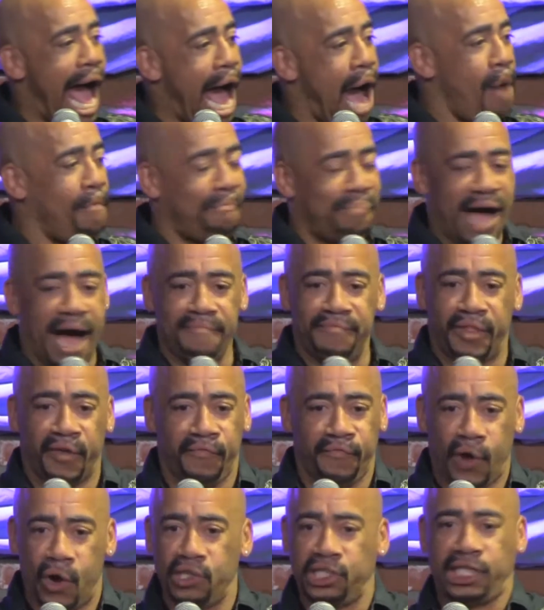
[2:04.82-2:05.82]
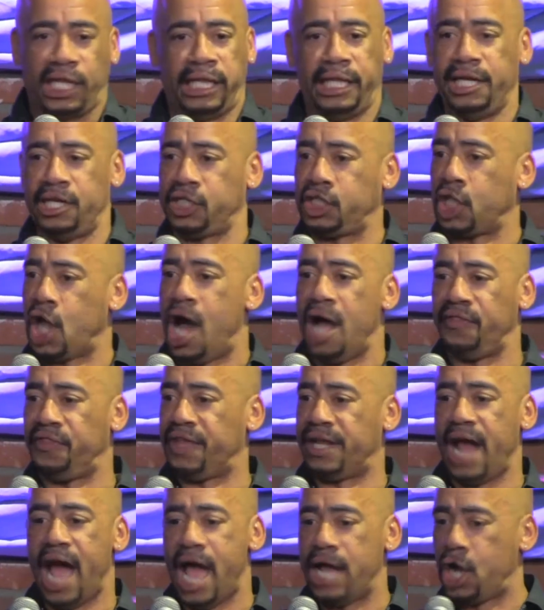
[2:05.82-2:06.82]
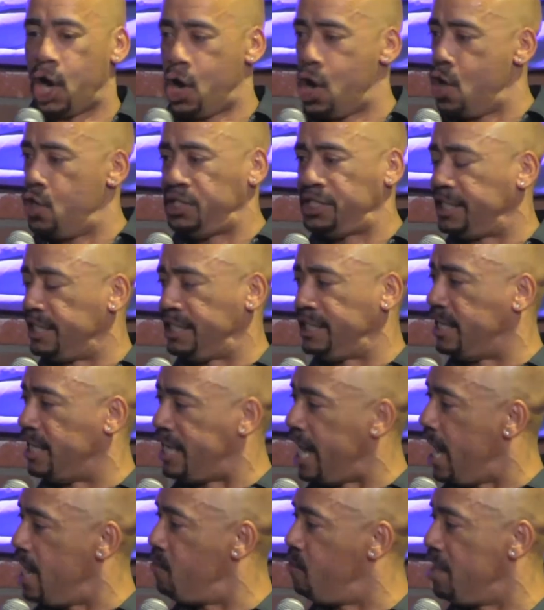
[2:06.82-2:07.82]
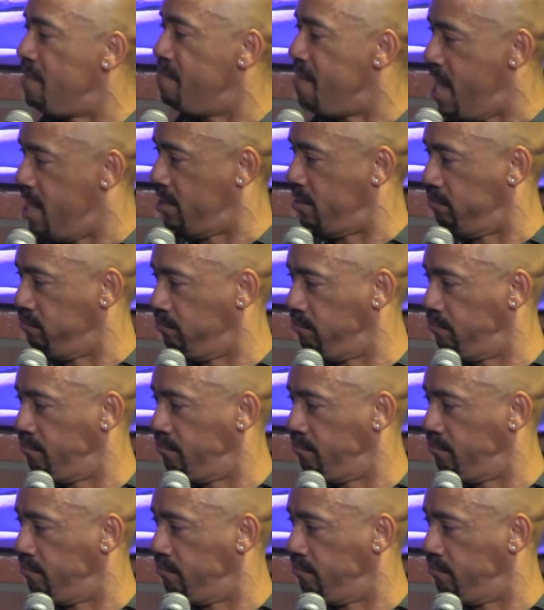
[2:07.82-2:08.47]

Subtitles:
Out popped the first clear thought that I had heard since the day we met.